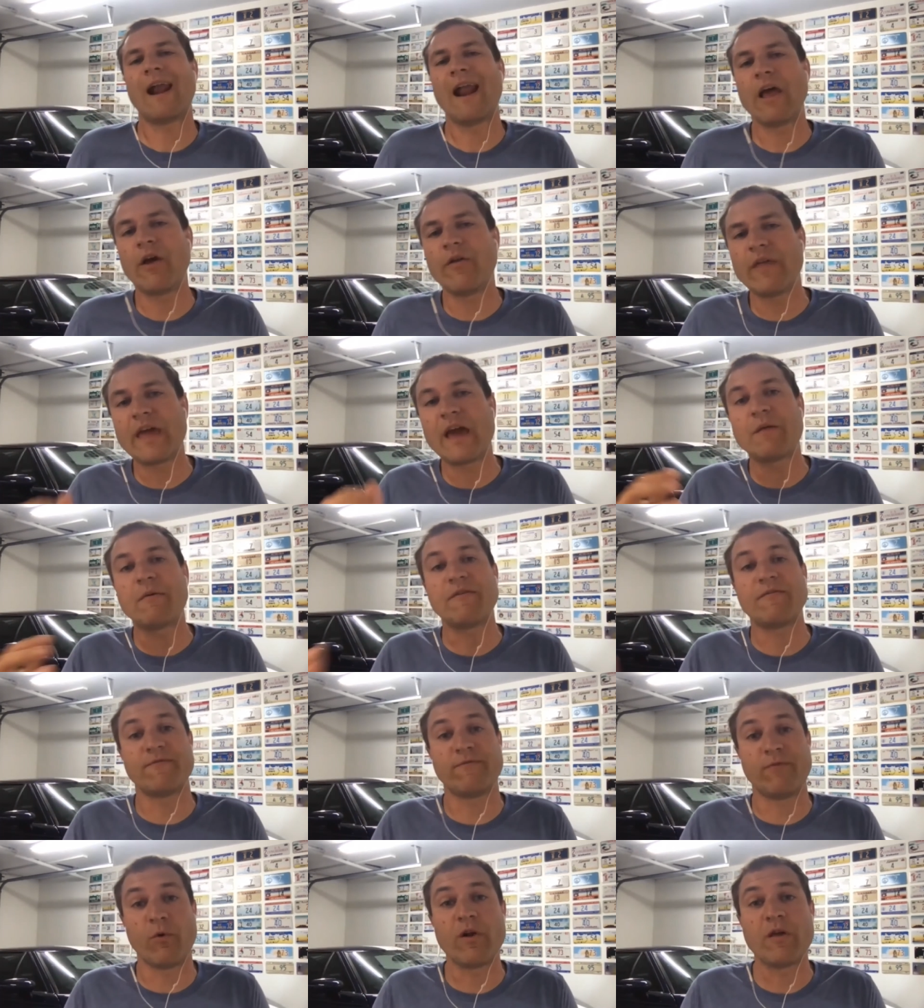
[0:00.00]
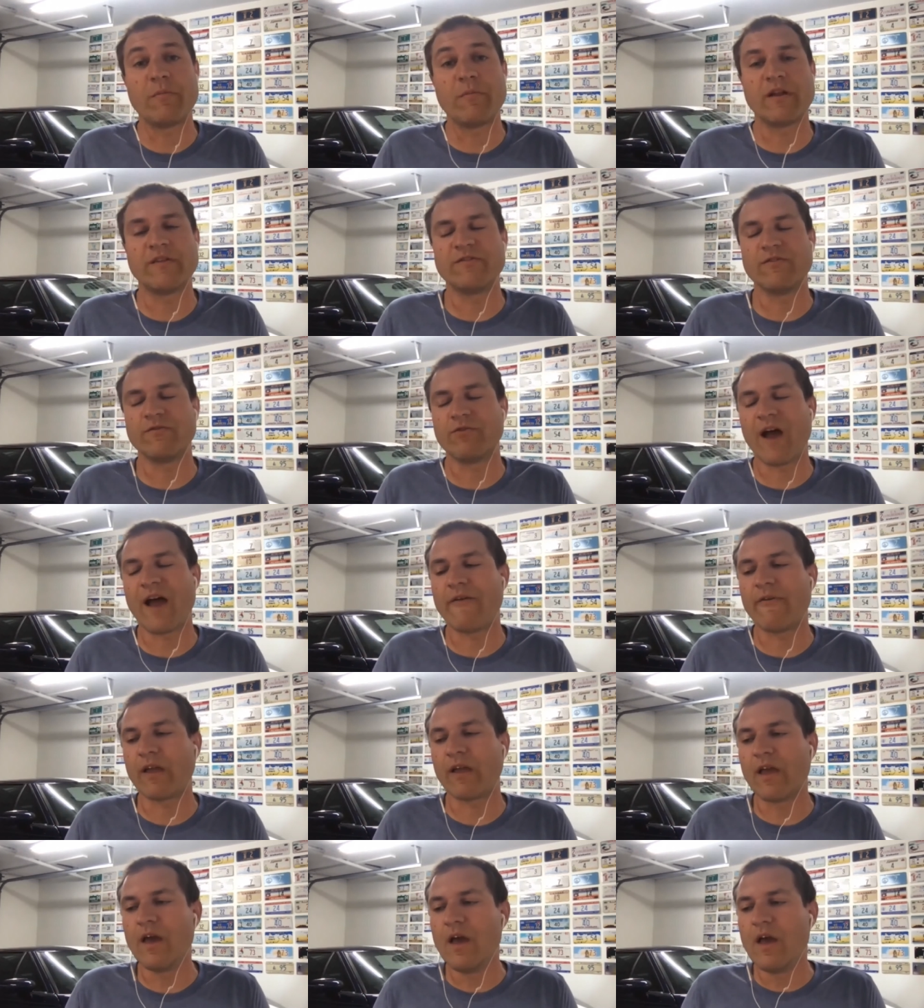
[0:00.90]
Yeah. And I only got about 40 minutes of
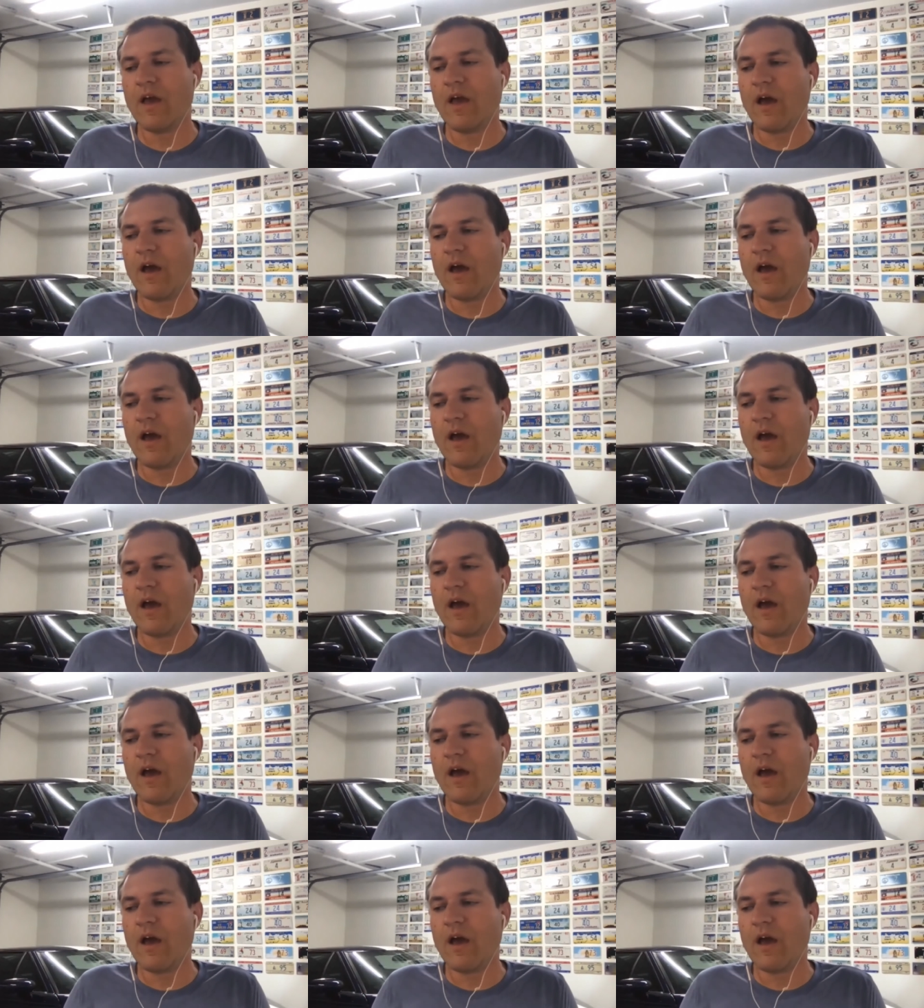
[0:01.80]
driving.